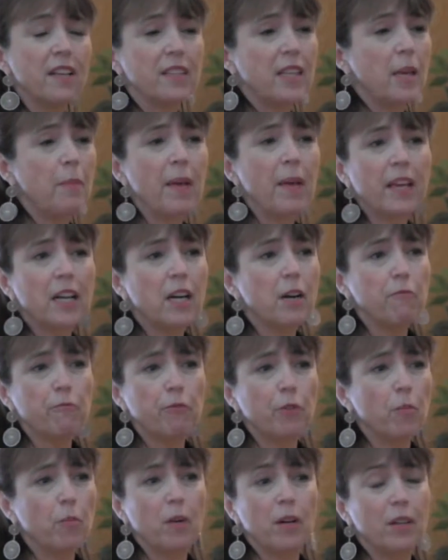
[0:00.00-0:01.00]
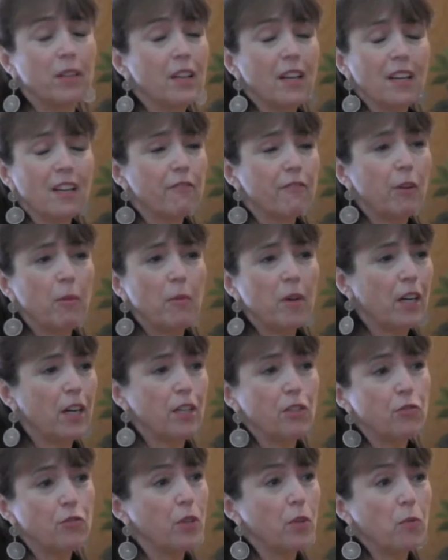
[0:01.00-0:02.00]
they may come from a from a
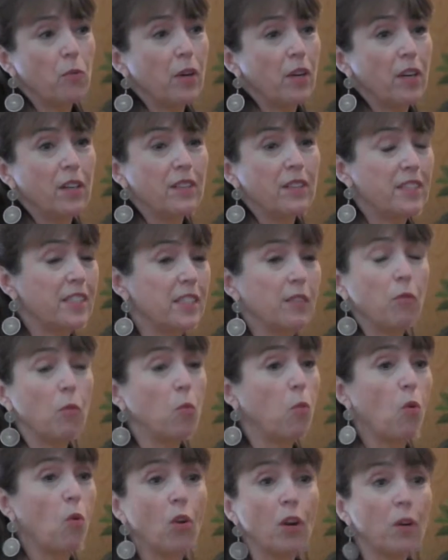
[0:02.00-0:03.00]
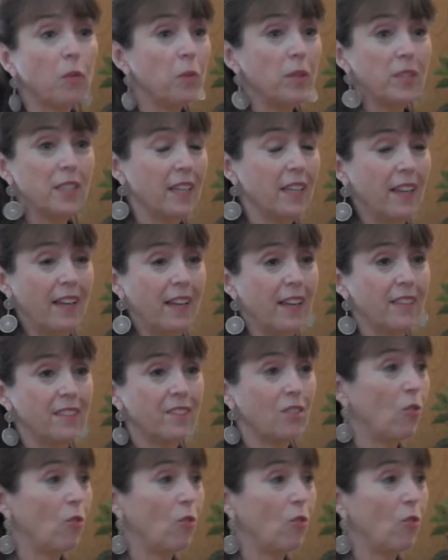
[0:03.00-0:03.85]
country where civil war was at hand,